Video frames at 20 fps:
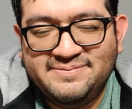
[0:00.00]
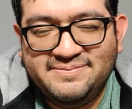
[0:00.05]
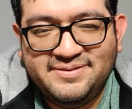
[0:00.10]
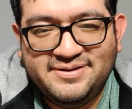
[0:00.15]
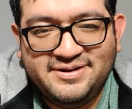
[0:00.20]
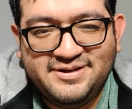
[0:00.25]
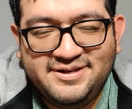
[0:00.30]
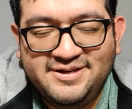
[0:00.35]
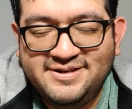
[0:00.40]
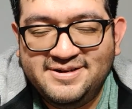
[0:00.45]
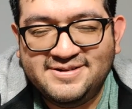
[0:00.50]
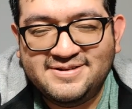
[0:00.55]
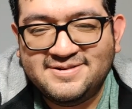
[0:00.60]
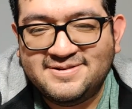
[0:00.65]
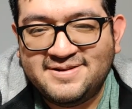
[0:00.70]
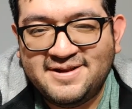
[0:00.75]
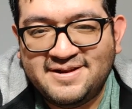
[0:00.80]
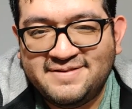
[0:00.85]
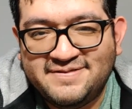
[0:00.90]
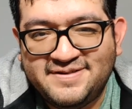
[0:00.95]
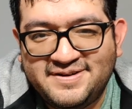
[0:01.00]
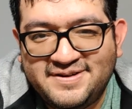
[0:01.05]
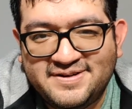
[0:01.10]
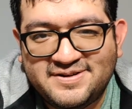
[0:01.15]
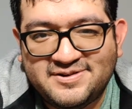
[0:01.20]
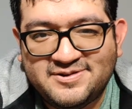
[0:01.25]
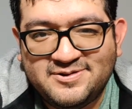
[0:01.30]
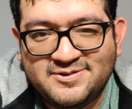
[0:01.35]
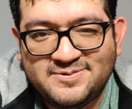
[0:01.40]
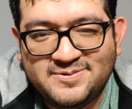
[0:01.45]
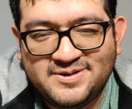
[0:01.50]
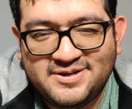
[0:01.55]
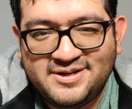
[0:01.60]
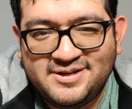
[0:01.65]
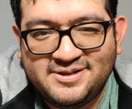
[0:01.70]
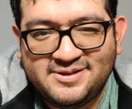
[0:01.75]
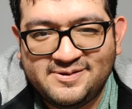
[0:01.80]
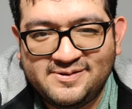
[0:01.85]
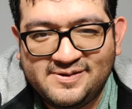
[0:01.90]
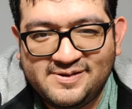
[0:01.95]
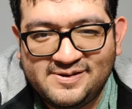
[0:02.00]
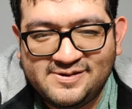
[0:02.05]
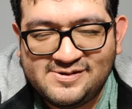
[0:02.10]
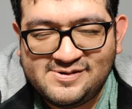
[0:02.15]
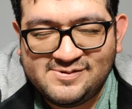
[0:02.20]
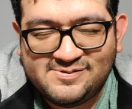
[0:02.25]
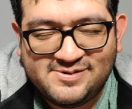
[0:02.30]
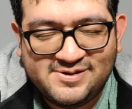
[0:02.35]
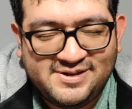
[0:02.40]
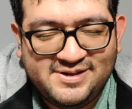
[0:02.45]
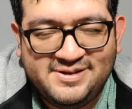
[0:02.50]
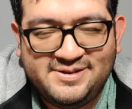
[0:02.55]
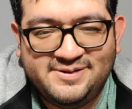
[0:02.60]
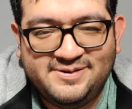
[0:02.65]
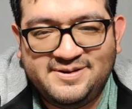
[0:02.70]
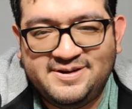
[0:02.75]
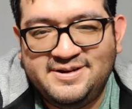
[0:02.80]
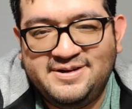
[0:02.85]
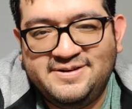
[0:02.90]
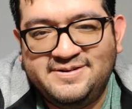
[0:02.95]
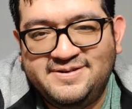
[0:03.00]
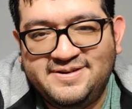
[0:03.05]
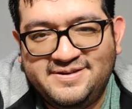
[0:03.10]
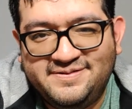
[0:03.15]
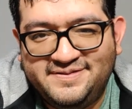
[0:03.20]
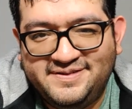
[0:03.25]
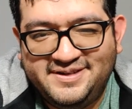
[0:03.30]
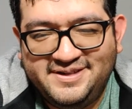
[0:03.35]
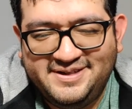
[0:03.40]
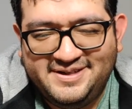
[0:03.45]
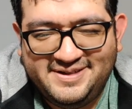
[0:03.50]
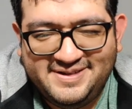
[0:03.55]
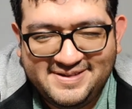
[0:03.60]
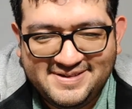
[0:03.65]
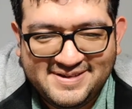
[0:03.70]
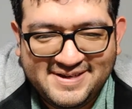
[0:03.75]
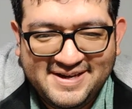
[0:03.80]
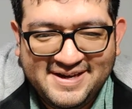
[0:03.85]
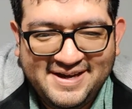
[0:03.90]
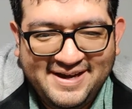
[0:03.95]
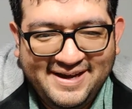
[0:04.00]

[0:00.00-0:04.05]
but he doesn't have any clue what ether is or what ether gear even is.